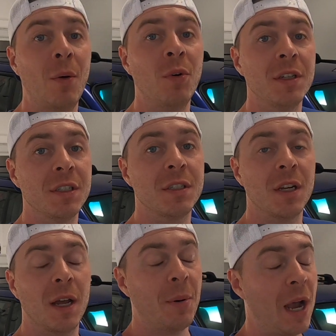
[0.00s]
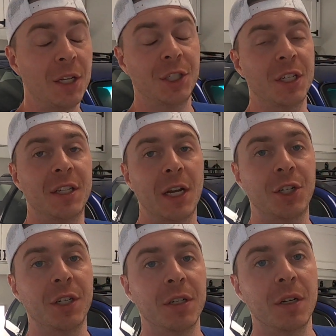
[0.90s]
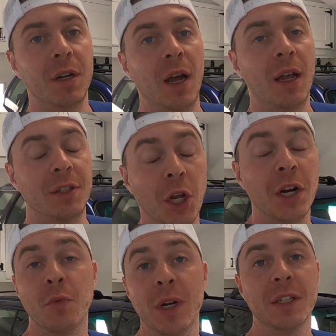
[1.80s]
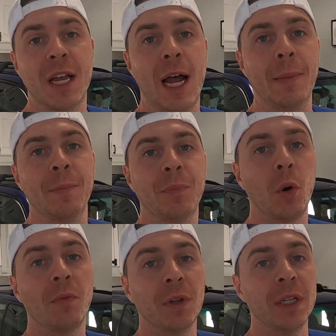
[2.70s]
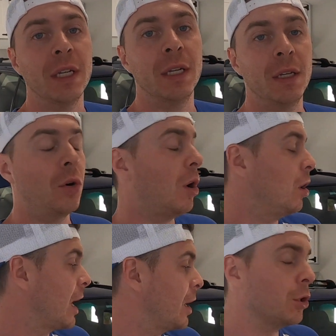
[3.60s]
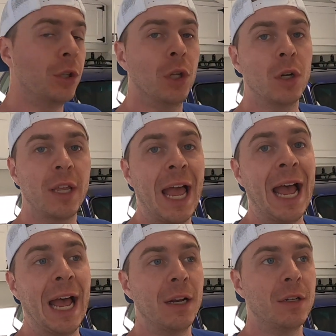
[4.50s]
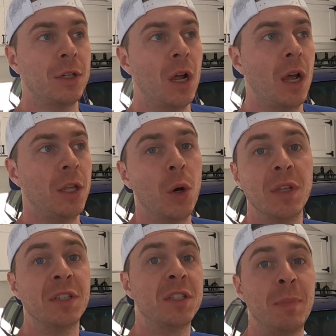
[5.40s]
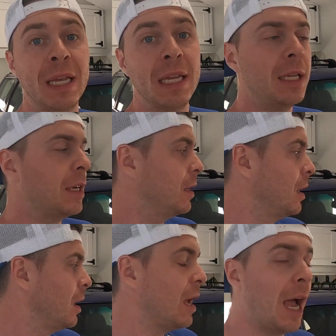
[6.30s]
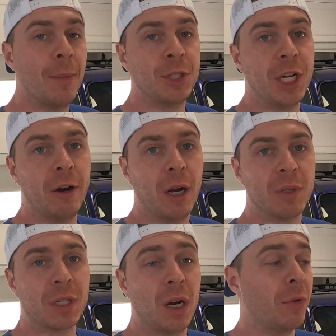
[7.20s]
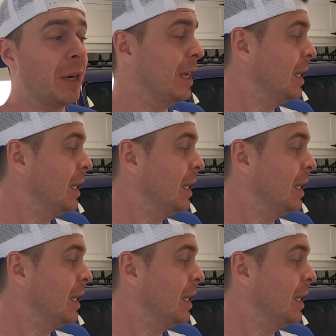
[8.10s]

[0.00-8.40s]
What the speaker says: was a polishing section done in real time. Hopefully you all got a good look at the speed and how much area I was covering.